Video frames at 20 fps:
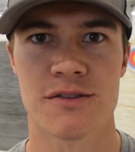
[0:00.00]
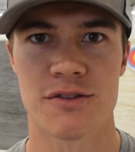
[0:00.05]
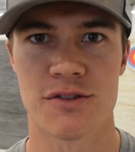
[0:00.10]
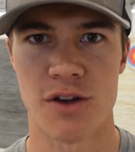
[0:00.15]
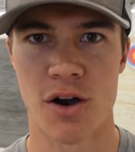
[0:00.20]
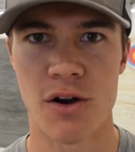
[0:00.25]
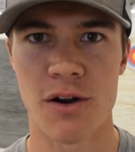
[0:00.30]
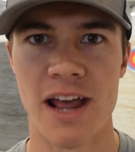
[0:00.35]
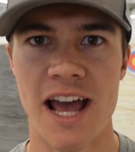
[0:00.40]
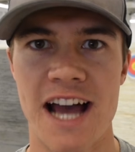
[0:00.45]

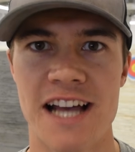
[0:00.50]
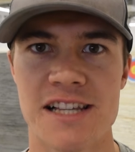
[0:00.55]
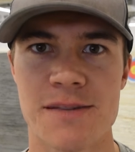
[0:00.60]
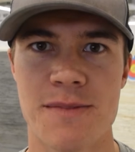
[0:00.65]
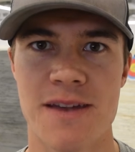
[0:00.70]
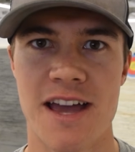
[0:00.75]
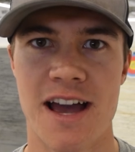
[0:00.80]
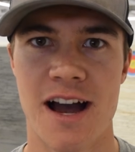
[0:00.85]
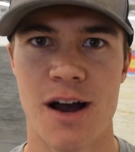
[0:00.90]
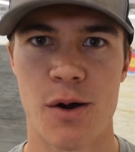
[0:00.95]
Don't
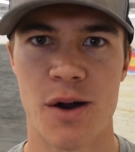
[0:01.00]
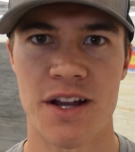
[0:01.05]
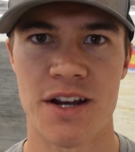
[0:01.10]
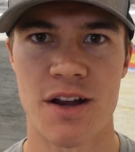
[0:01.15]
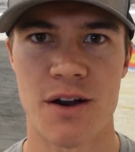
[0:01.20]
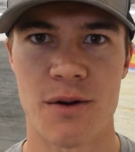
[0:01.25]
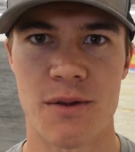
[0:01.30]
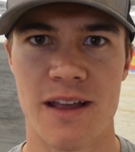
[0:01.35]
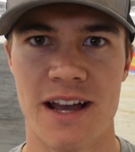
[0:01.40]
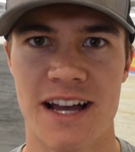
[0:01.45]
ask me how I
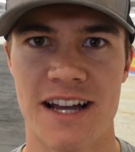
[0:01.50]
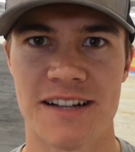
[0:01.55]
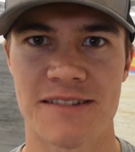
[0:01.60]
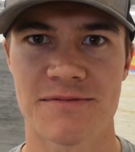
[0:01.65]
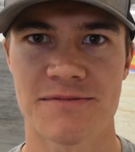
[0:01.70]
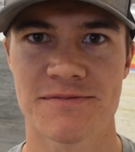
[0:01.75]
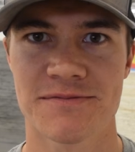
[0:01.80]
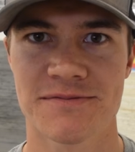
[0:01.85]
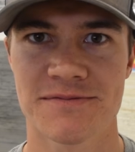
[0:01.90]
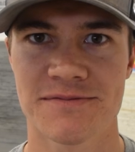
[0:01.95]
know that.
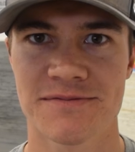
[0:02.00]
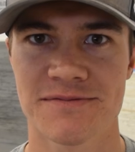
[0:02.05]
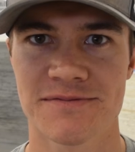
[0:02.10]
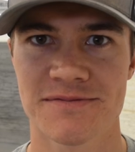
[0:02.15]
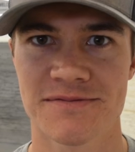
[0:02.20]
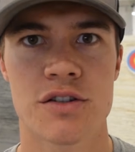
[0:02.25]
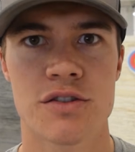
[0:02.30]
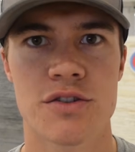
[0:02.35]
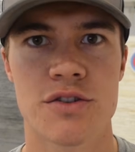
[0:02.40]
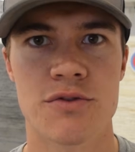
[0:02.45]

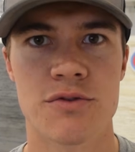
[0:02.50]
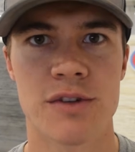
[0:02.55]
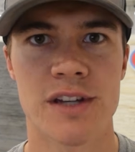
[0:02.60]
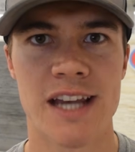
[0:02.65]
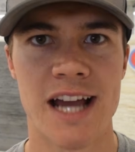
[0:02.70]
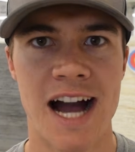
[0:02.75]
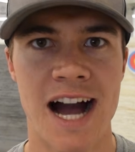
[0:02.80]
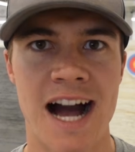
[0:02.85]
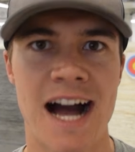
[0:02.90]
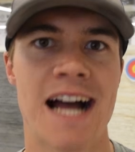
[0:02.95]
Do
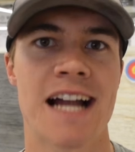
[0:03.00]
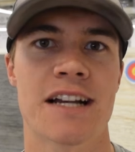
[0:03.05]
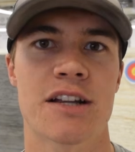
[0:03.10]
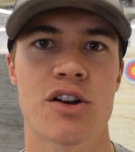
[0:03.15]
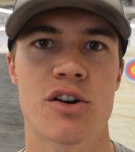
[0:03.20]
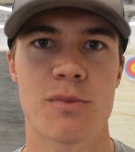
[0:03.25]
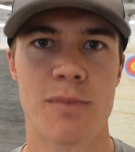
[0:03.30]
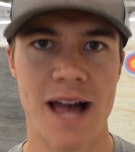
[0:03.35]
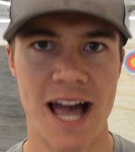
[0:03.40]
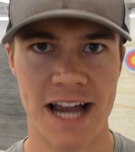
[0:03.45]

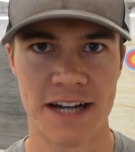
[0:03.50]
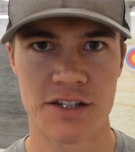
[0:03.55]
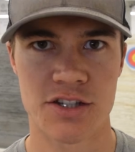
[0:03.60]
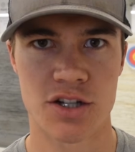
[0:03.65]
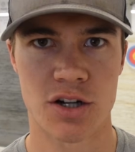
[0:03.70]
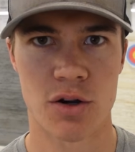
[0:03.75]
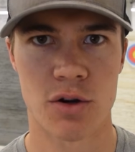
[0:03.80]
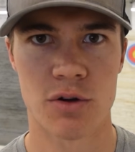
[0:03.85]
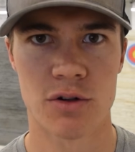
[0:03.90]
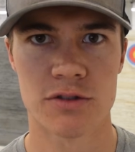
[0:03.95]
not go back
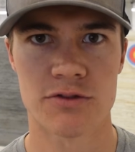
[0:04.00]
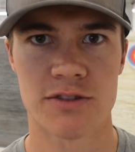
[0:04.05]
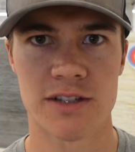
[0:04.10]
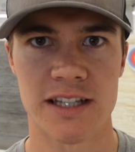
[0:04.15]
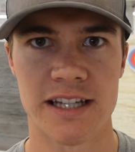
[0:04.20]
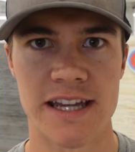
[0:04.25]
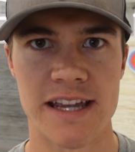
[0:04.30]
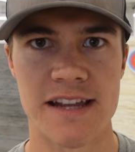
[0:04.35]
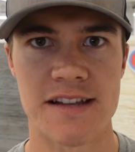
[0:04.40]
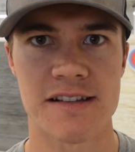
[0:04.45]
to your old
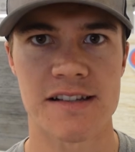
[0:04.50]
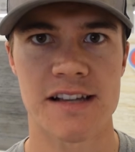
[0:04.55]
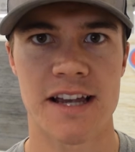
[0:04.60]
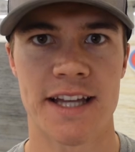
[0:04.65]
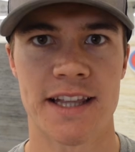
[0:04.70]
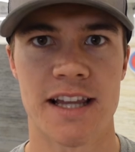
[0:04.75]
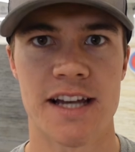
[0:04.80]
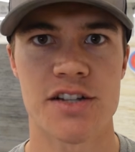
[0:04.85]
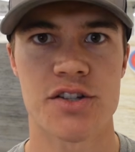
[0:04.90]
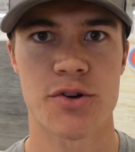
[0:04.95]
release
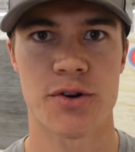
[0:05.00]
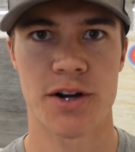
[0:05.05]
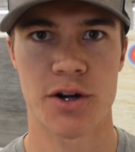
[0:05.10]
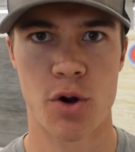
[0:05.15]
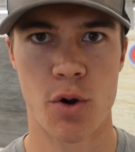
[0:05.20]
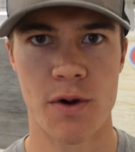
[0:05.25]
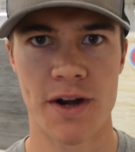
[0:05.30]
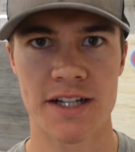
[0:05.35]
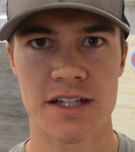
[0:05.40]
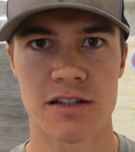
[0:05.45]
unless you're
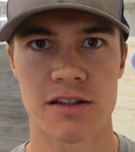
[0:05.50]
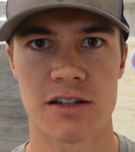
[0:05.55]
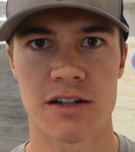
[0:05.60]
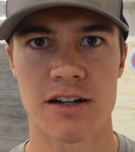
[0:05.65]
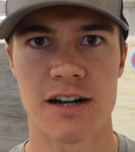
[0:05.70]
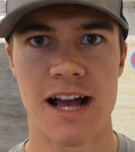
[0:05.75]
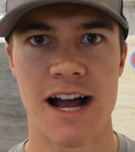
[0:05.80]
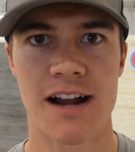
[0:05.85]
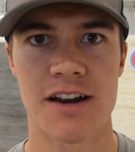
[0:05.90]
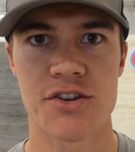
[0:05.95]
going to
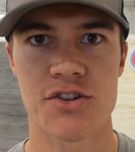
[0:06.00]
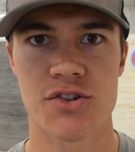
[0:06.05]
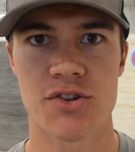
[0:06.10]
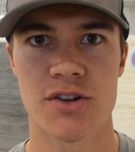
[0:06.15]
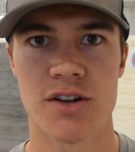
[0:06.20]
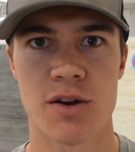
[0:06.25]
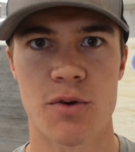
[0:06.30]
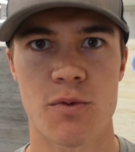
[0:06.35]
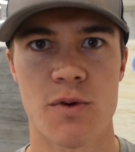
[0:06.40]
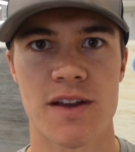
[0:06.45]
learn how to
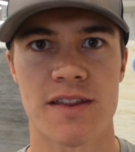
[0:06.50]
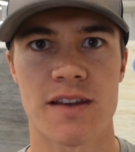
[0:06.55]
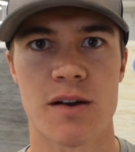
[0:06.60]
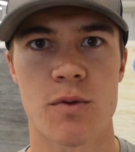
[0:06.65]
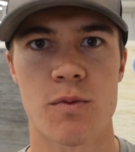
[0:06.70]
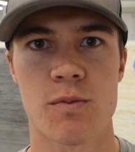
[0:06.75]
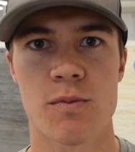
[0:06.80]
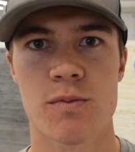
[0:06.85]
shoot it with a